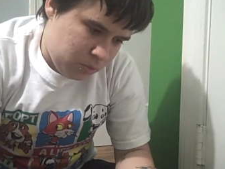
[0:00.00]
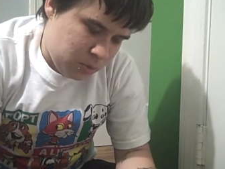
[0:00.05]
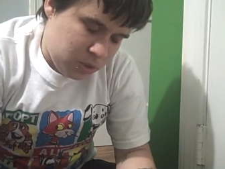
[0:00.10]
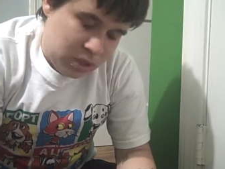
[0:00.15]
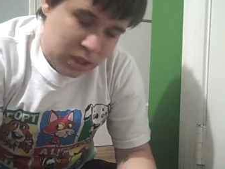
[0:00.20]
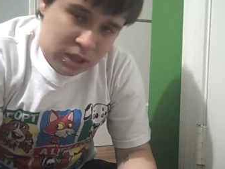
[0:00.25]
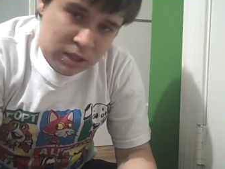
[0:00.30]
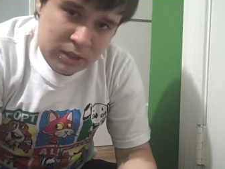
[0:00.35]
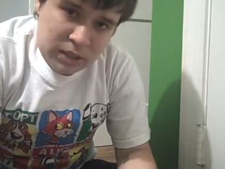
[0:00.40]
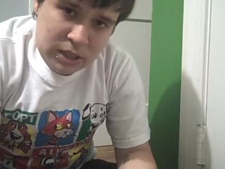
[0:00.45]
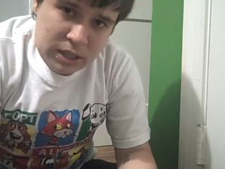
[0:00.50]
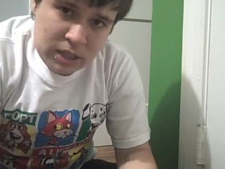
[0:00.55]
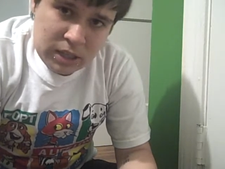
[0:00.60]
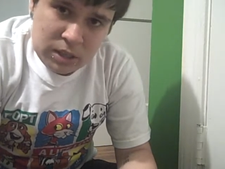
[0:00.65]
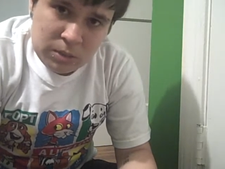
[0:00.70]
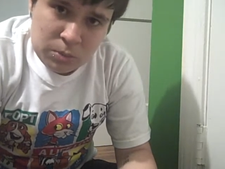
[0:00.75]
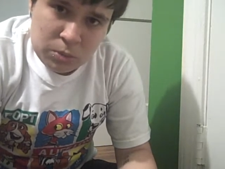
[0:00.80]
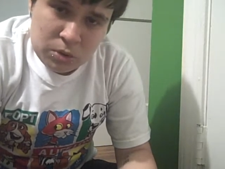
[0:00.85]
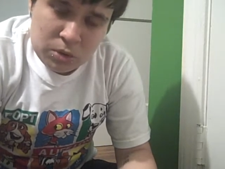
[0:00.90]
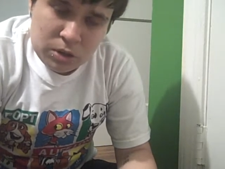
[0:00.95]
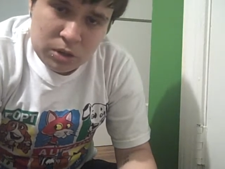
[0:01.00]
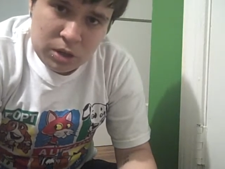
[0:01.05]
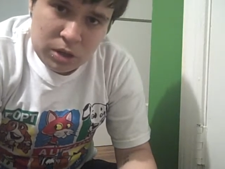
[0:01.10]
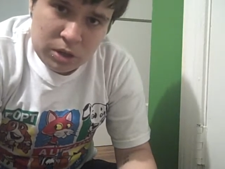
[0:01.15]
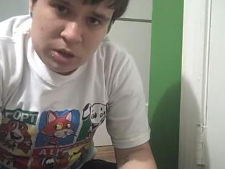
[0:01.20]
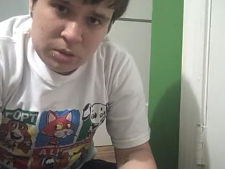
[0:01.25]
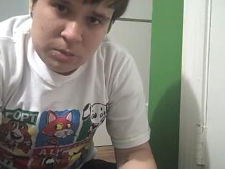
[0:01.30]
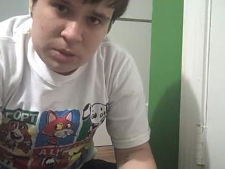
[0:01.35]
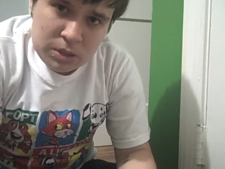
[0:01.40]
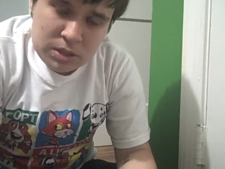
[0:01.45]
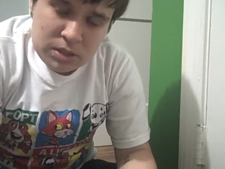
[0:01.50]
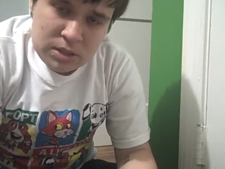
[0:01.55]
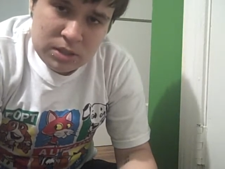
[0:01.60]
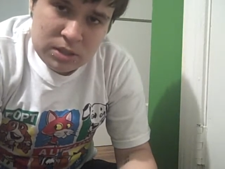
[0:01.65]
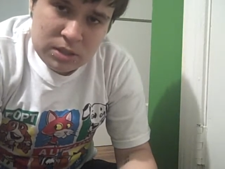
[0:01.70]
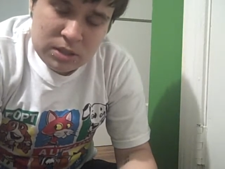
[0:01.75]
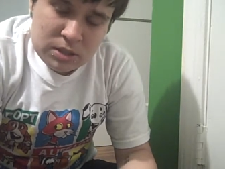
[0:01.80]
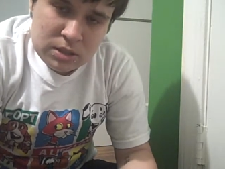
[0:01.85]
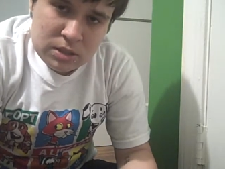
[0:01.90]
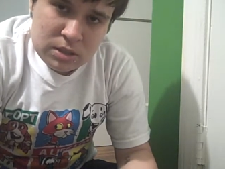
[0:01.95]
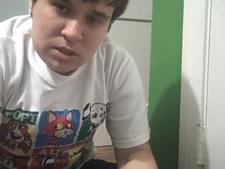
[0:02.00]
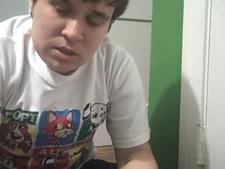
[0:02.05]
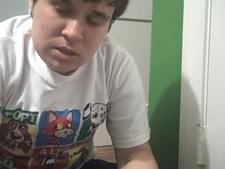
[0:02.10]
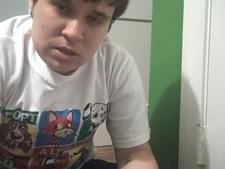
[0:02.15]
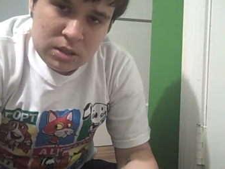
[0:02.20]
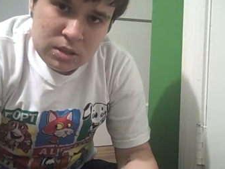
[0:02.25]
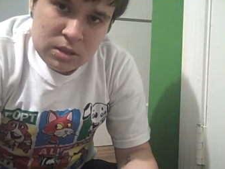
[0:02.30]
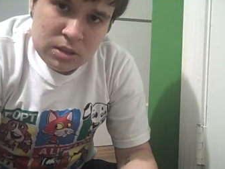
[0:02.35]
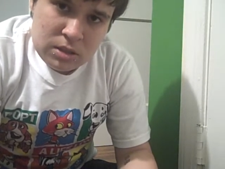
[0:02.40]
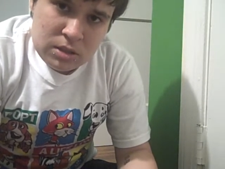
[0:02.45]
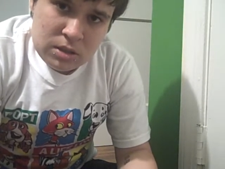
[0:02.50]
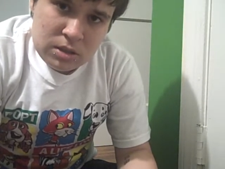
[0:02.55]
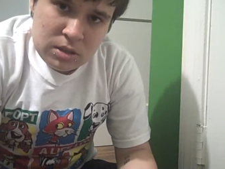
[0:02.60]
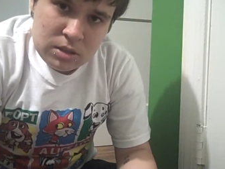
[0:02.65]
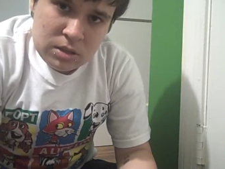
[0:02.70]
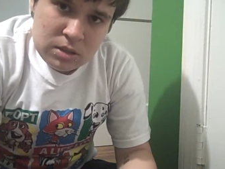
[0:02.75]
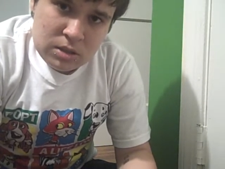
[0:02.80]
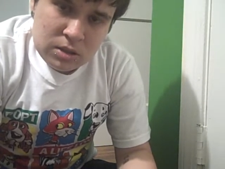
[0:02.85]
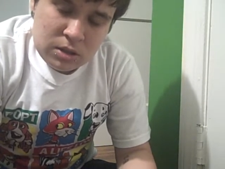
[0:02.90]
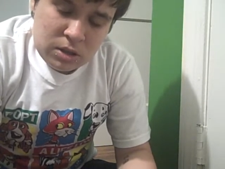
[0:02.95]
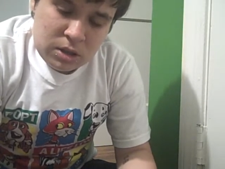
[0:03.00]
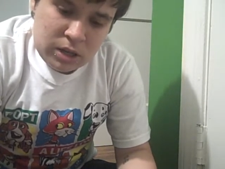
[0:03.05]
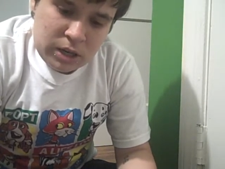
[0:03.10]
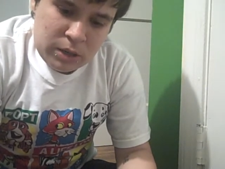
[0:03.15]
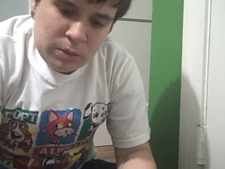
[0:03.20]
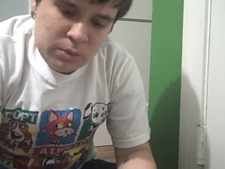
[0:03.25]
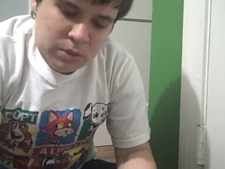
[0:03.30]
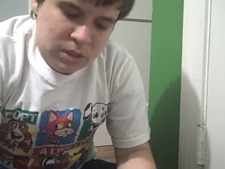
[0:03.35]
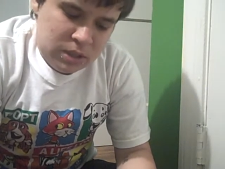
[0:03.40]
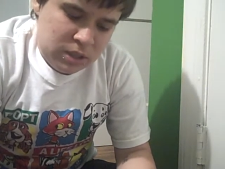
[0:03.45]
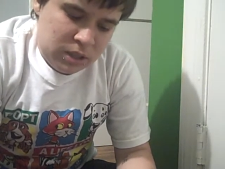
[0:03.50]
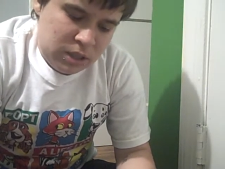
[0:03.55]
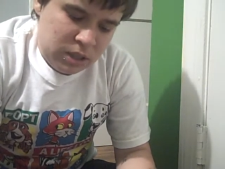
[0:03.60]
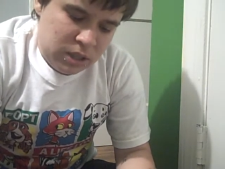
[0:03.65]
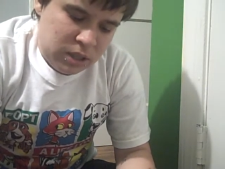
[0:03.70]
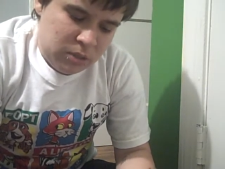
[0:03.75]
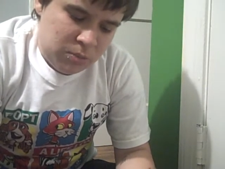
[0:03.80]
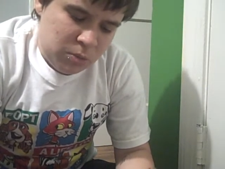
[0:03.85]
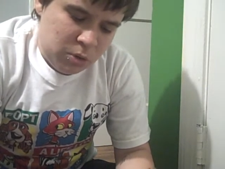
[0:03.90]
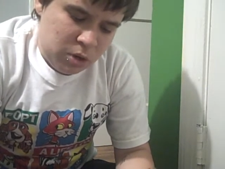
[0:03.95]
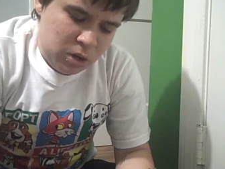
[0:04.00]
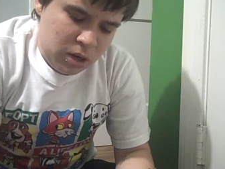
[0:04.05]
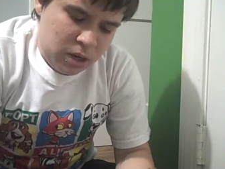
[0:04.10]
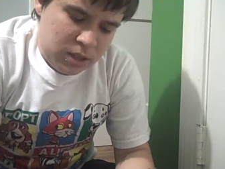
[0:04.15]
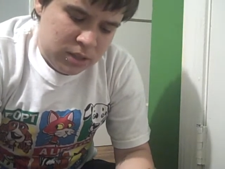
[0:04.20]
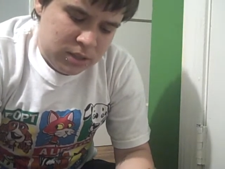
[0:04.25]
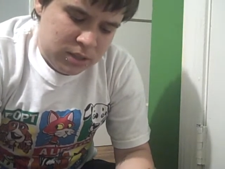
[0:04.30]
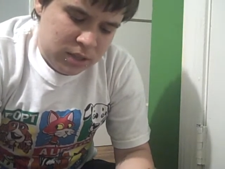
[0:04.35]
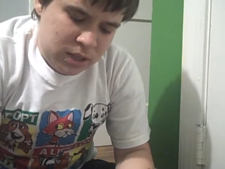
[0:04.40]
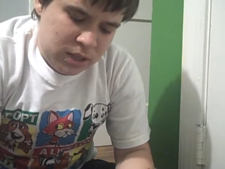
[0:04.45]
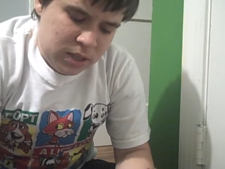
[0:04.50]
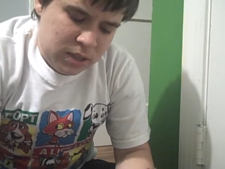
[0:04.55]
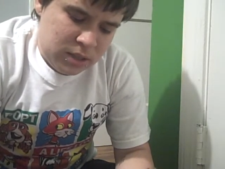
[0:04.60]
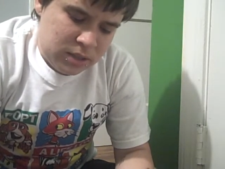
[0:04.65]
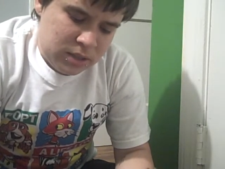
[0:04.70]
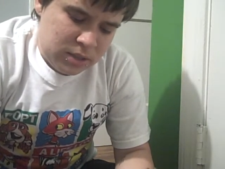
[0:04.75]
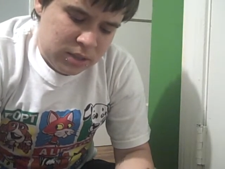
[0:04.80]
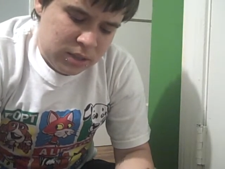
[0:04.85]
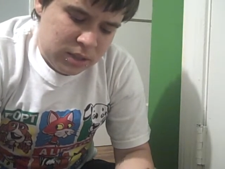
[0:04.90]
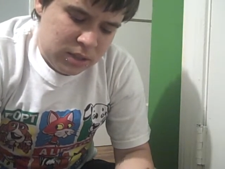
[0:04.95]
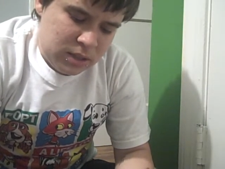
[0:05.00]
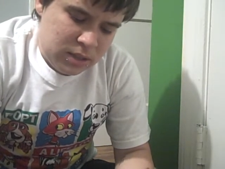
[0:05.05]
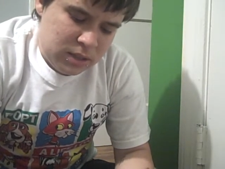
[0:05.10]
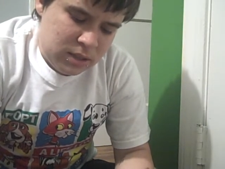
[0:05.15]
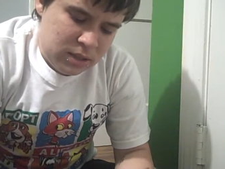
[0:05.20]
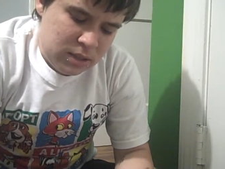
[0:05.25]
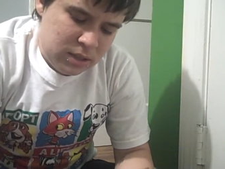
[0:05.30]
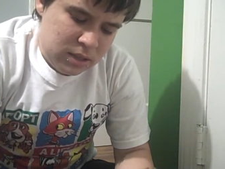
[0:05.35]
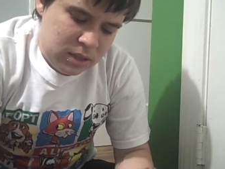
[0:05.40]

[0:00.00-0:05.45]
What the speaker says: would not like any more arguments, or I wouldn't like any more odd sayings, like,